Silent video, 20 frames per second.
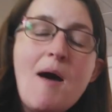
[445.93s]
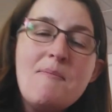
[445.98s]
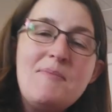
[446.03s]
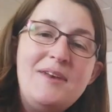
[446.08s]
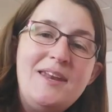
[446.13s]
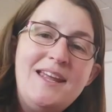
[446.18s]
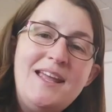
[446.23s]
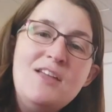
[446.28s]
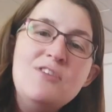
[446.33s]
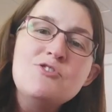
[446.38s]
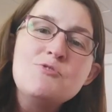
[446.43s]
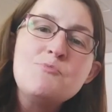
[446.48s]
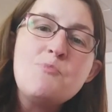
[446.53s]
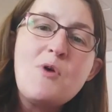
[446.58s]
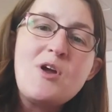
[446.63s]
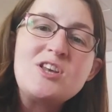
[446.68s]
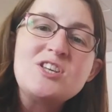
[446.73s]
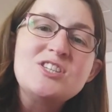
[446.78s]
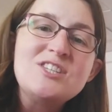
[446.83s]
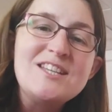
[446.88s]
in the
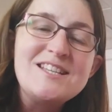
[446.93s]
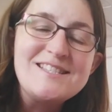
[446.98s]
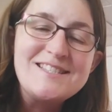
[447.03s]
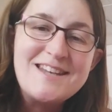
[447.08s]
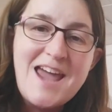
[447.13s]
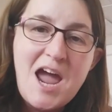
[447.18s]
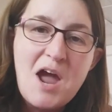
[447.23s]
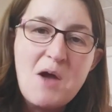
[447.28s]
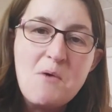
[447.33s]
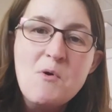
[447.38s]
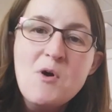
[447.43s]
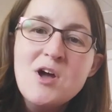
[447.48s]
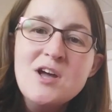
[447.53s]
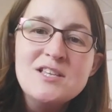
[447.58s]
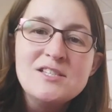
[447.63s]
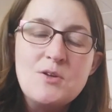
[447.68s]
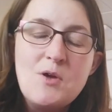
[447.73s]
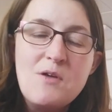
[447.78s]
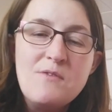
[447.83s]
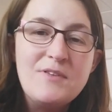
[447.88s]
branches now. So
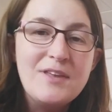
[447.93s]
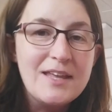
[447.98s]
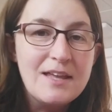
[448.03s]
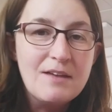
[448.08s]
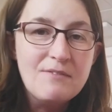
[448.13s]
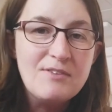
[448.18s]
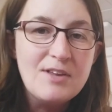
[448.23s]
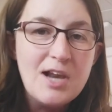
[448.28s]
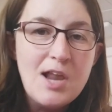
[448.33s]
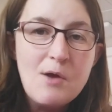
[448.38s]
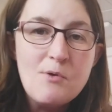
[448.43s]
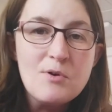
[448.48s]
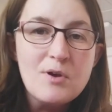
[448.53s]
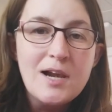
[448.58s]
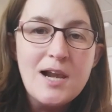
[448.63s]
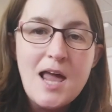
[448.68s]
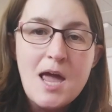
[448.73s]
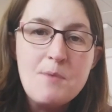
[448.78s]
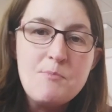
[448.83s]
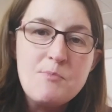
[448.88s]
if you give your local
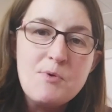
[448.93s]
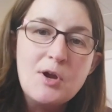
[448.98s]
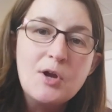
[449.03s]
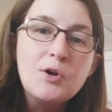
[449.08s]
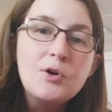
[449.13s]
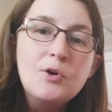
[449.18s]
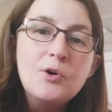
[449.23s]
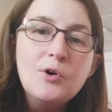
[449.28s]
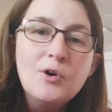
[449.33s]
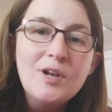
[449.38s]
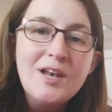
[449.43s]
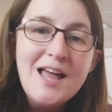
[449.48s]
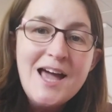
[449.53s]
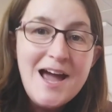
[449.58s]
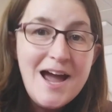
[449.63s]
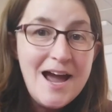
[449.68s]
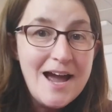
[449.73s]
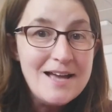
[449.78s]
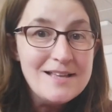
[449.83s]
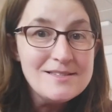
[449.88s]
library a call,
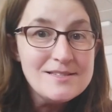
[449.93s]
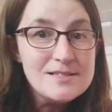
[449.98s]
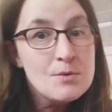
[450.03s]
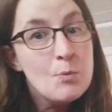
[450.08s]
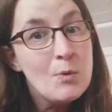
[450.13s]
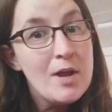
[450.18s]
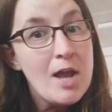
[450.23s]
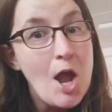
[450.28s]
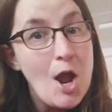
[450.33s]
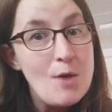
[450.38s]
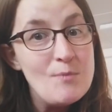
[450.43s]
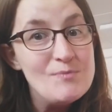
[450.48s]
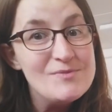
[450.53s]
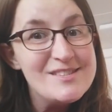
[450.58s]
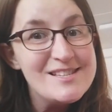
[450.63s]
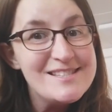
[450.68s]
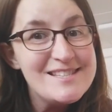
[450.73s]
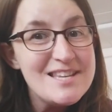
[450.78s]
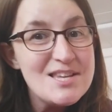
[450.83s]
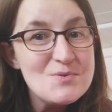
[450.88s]
and we hope to see
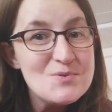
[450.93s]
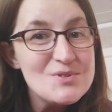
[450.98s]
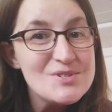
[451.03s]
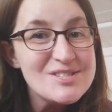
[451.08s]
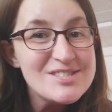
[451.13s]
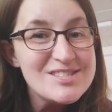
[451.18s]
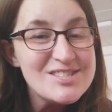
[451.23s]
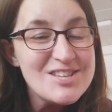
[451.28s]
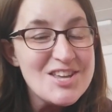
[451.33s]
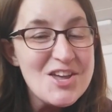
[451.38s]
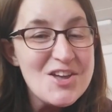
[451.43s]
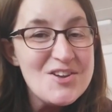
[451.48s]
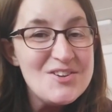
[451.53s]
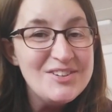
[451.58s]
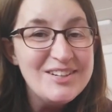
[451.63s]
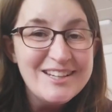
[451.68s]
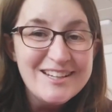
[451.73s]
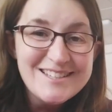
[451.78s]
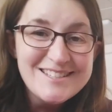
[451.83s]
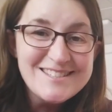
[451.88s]
you all soon.
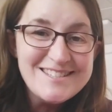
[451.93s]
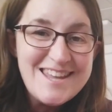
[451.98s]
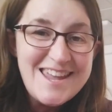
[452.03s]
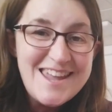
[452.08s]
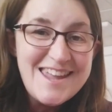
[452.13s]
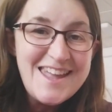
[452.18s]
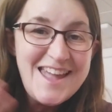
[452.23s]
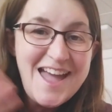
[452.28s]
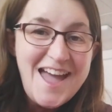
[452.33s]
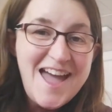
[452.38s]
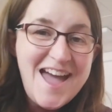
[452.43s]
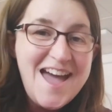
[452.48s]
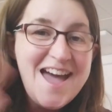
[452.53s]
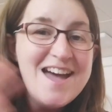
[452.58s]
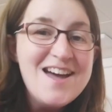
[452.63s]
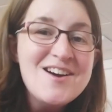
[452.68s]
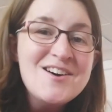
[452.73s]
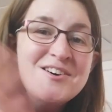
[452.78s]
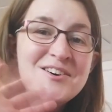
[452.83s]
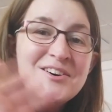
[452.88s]
Take care.
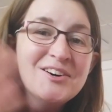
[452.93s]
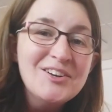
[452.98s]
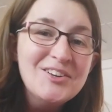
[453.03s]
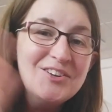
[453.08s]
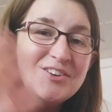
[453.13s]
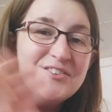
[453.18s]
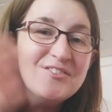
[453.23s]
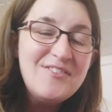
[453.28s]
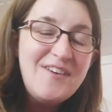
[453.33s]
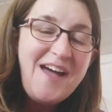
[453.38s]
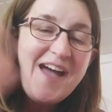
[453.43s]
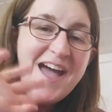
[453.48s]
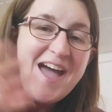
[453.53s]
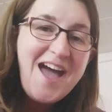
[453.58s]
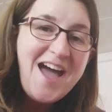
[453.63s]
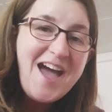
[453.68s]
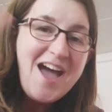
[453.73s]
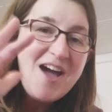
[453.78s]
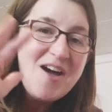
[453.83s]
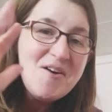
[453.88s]
Au
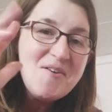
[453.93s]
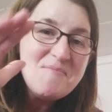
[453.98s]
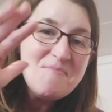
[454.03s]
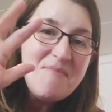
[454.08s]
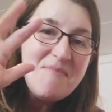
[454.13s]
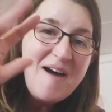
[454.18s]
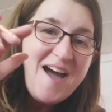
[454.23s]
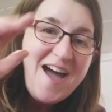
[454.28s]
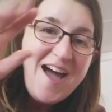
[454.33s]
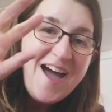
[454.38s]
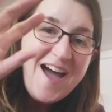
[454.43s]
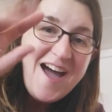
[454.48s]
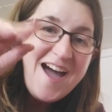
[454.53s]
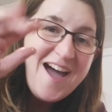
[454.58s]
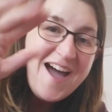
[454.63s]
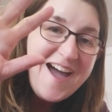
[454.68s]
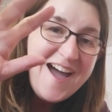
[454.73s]
revoir. Bye.